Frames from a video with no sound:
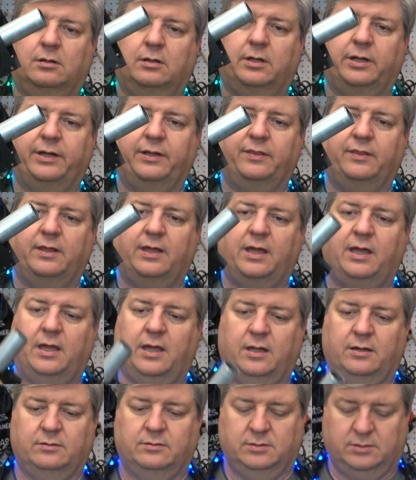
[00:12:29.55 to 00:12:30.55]
like
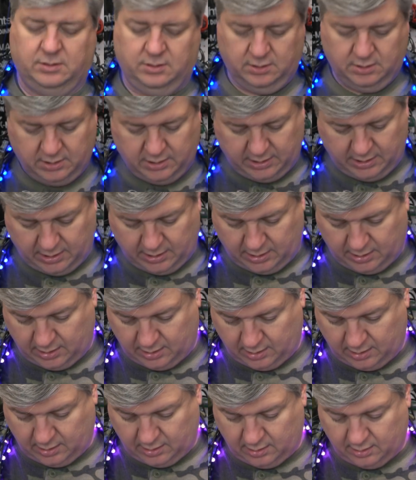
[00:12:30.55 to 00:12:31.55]
that,
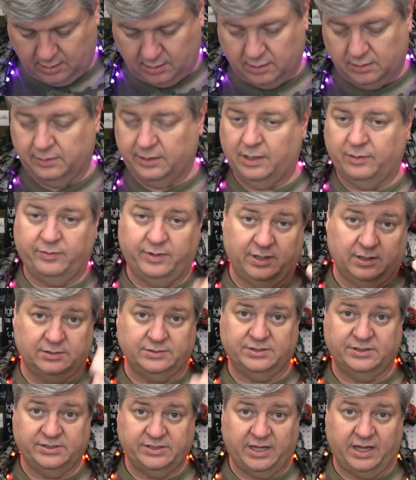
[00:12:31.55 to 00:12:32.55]
and that way
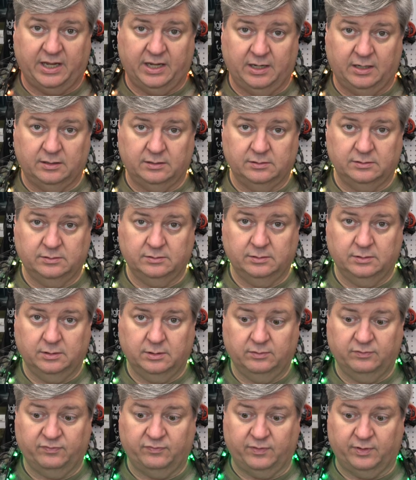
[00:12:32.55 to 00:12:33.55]
it'll just hang
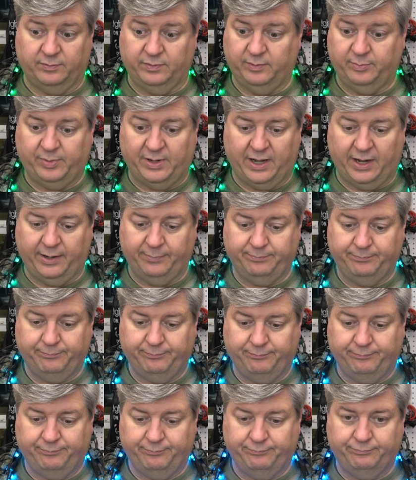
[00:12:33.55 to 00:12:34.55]
from the pipe.
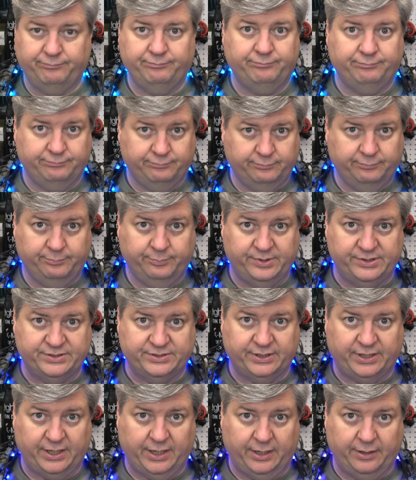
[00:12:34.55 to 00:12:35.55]

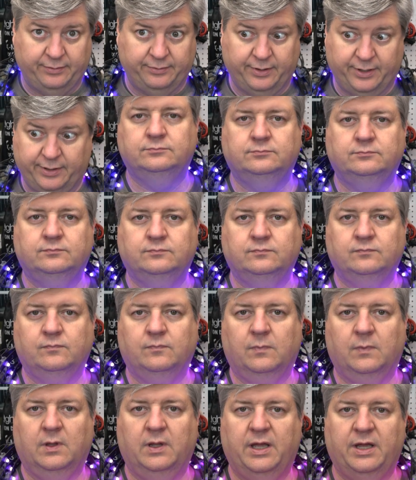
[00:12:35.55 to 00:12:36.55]
Piece of cake, right?
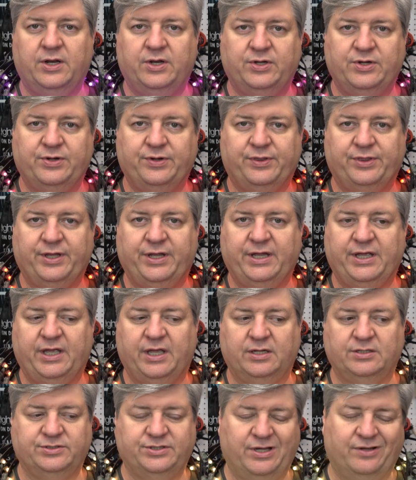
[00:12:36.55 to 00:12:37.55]
Now I know you're
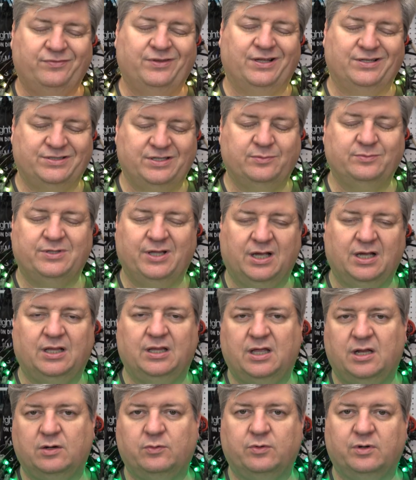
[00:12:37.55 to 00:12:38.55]
thinking, Jeff, that seems like a
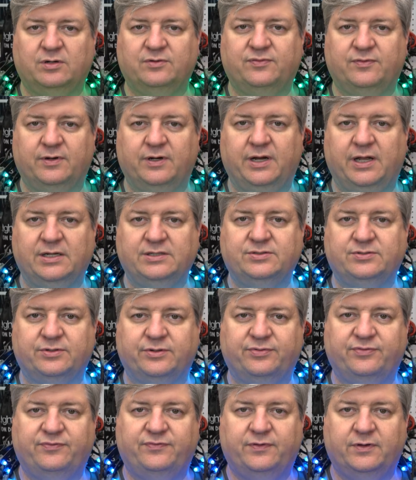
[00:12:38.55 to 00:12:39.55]
lot of work for an extra
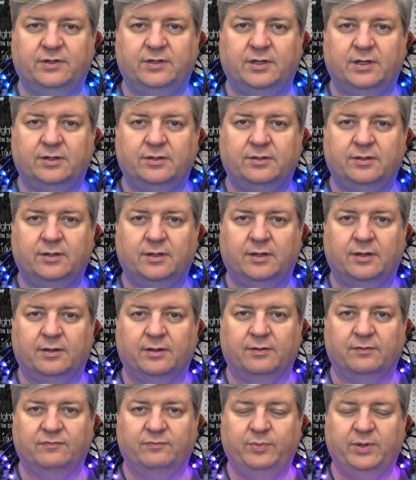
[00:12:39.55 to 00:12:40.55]
foot
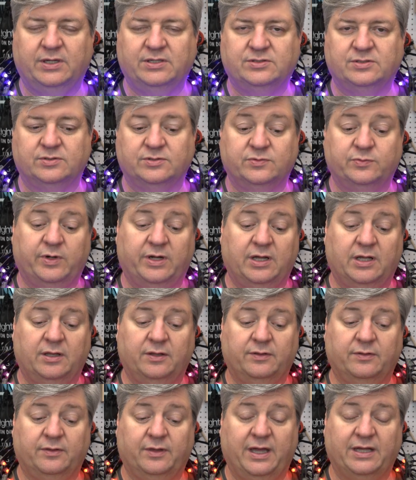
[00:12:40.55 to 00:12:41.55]
of pixels.
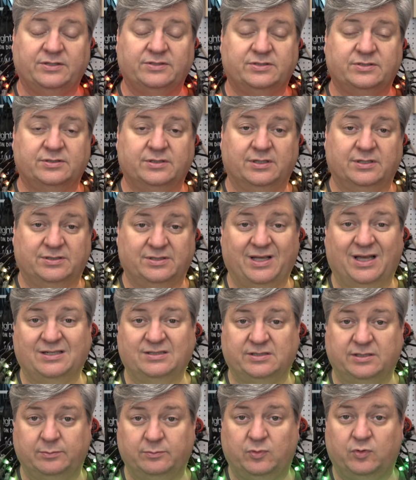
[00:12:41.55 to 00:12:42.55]
Well, it's
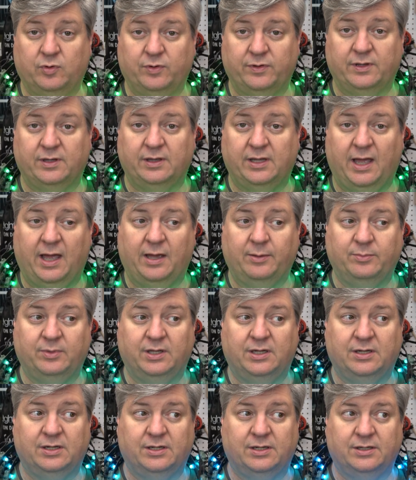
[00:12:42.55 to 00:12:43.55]
actually more than that,
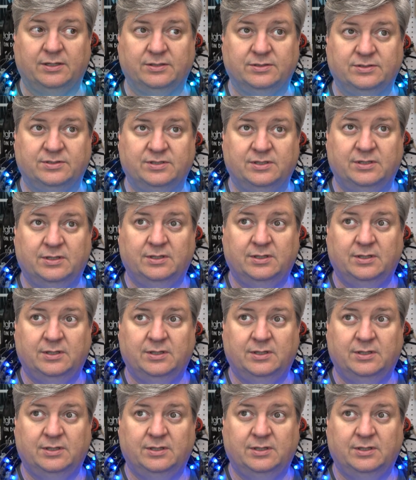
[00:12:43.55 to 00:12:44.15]
because